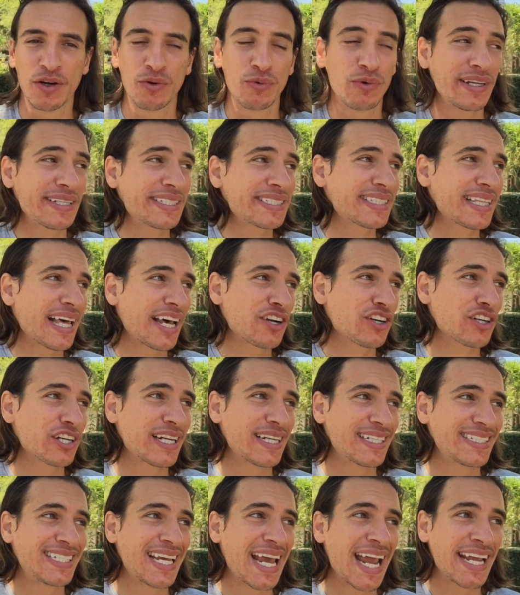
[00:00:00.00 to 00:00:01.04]
Risks that are
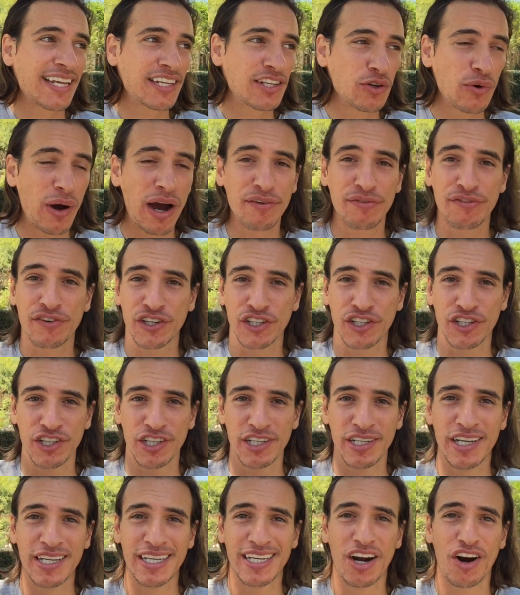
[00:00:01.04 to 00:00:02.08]
going to take you out for
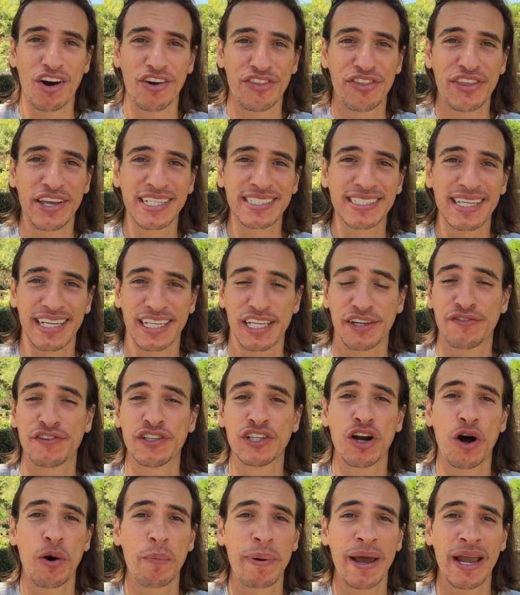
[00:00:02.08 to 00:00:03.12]
good are things like if
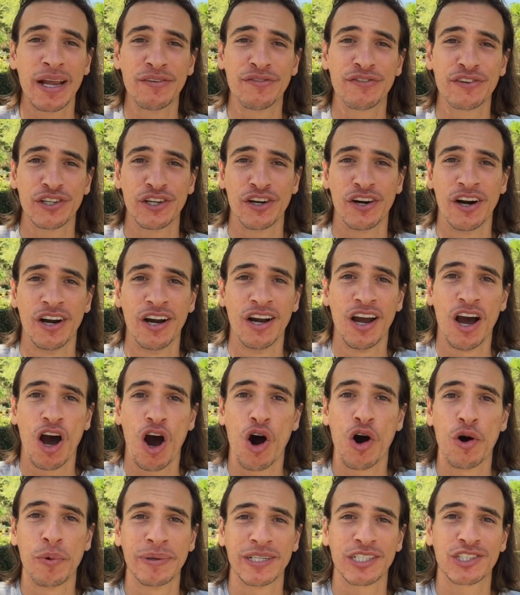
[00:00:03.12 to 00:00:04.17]
you don't pay for your
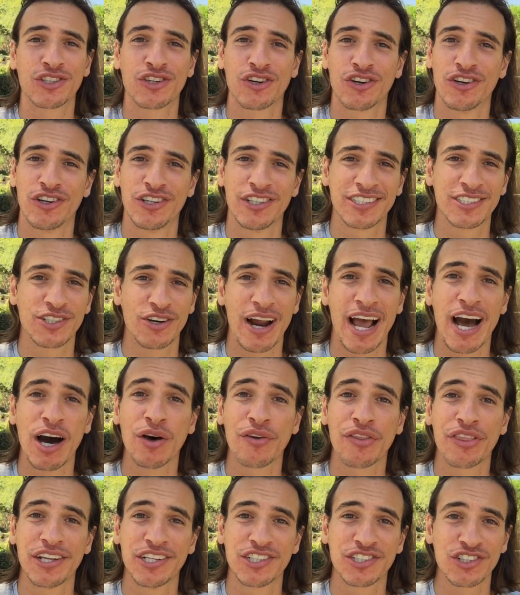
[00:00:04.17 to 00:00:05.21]
home insurance or
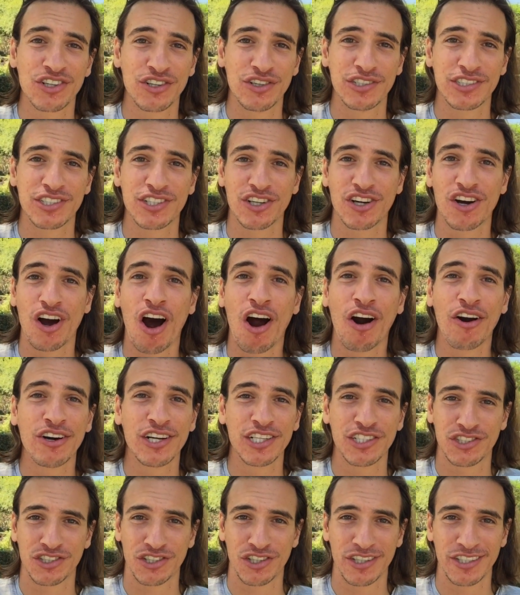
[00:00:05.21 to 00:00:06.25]
health insurance or car
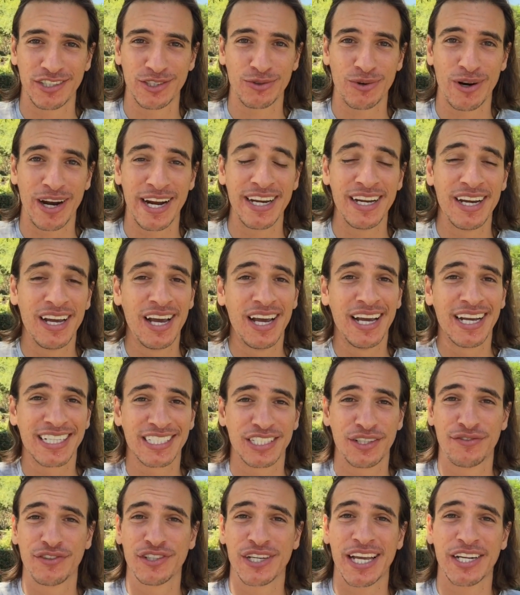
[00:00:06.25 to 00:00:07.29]
insurance, right?
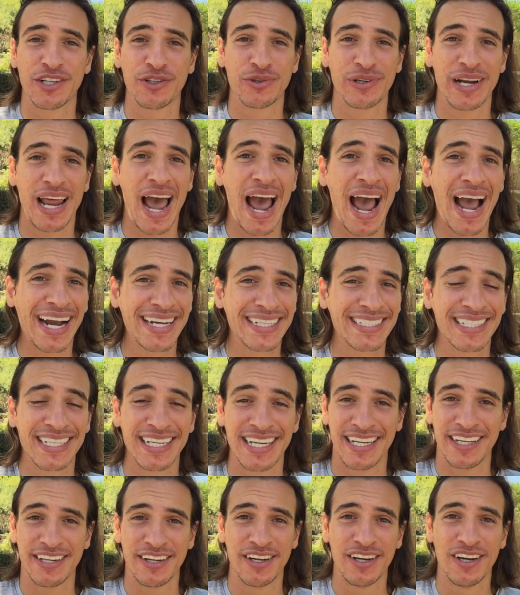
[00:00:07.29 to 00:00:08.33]
Because if you get into an
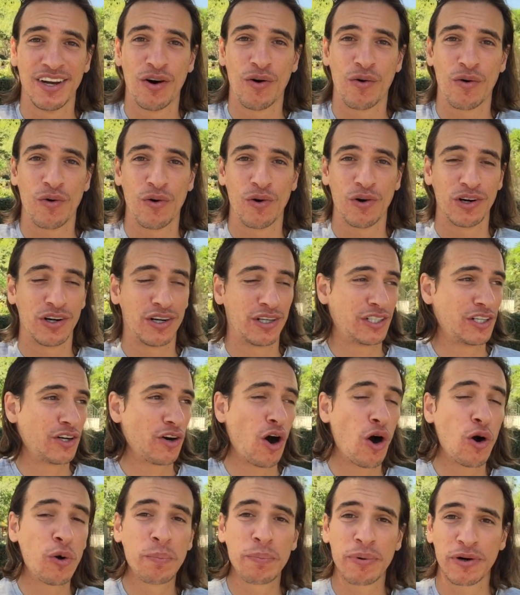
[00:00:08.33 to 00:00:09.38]
accident or your
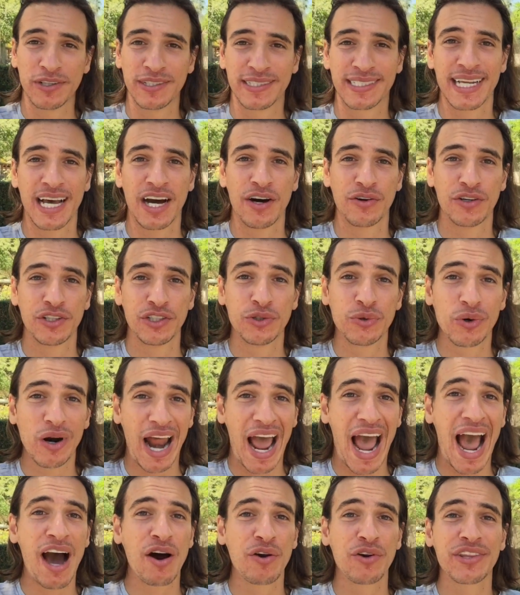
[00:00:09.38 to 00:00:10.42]
home burns down, you are
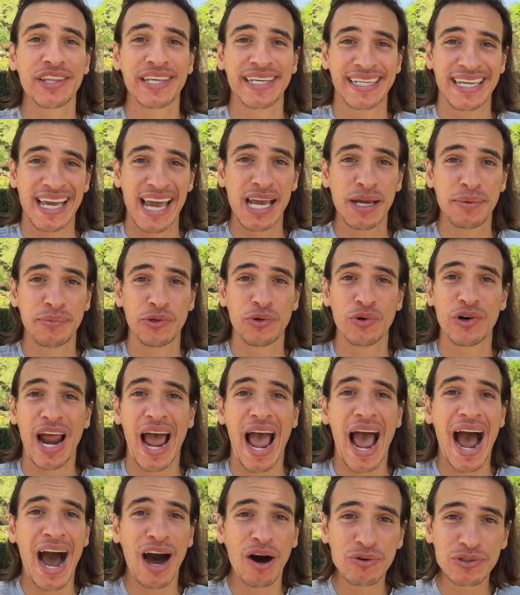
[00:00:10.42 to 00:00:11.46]
out of the game. You are
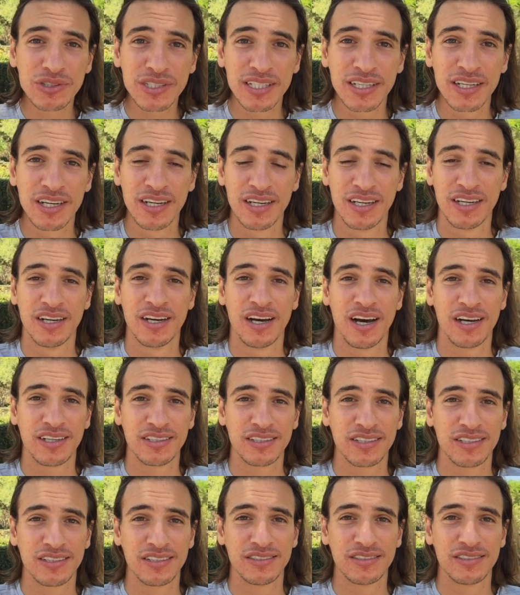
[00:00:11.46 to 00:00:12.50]
out
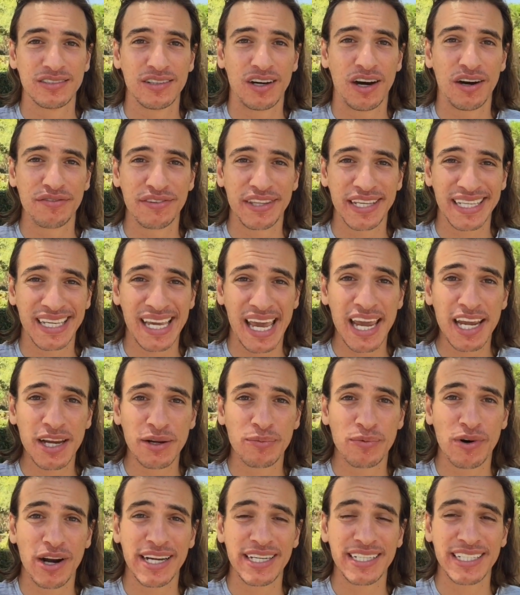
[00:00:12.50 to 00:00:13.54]
of the
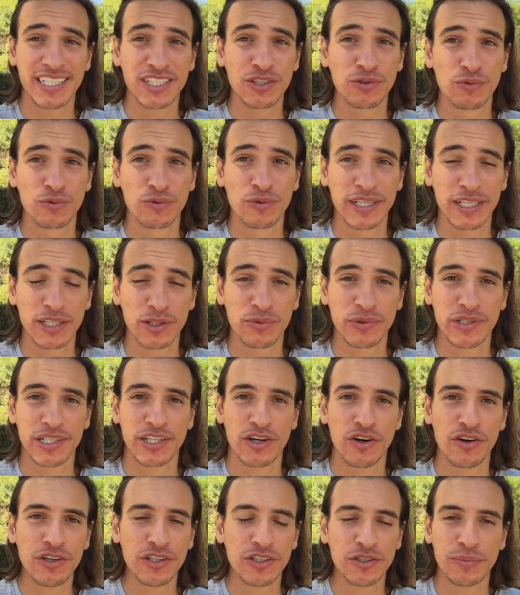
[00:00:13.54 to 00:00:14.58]
game, right? It could really, really
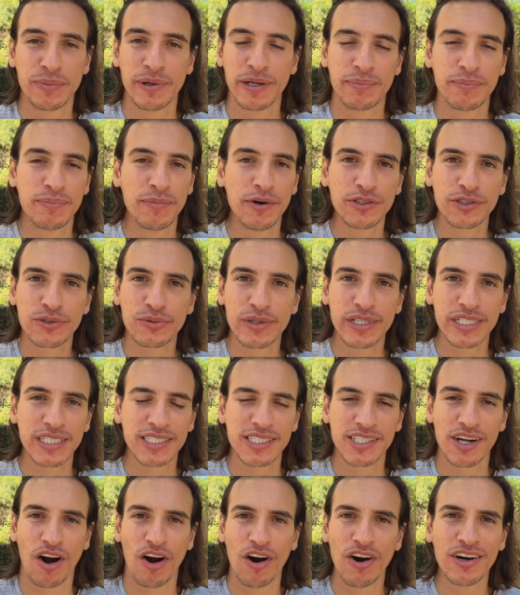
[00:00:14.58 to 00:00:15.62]
hurt you. But most
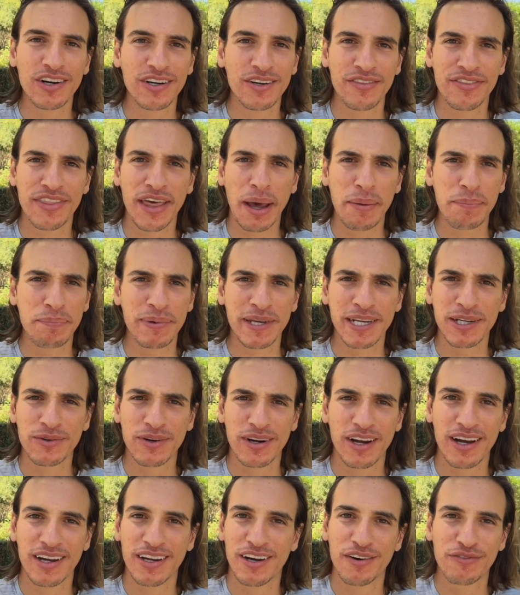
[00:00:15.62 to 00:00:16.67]
risks aren't that big
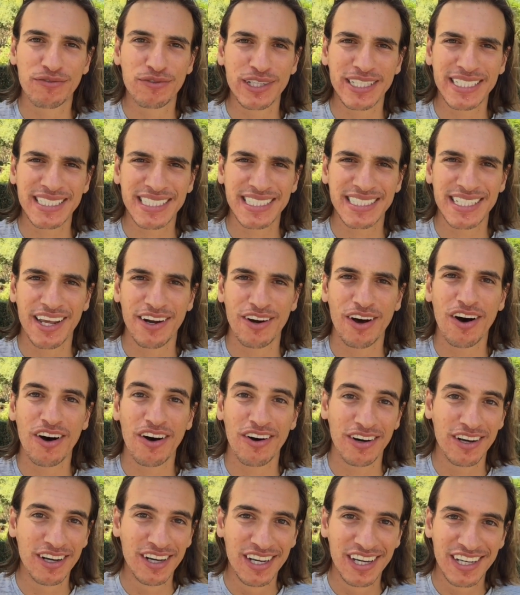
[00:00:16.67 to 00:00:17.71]
of risks at
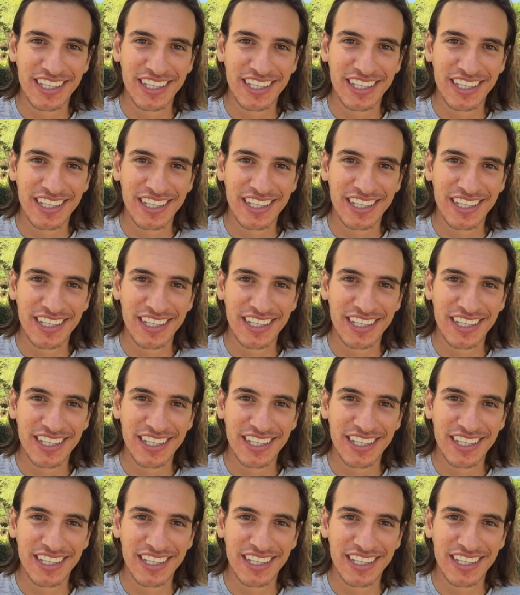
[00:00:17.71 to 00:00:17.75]
all.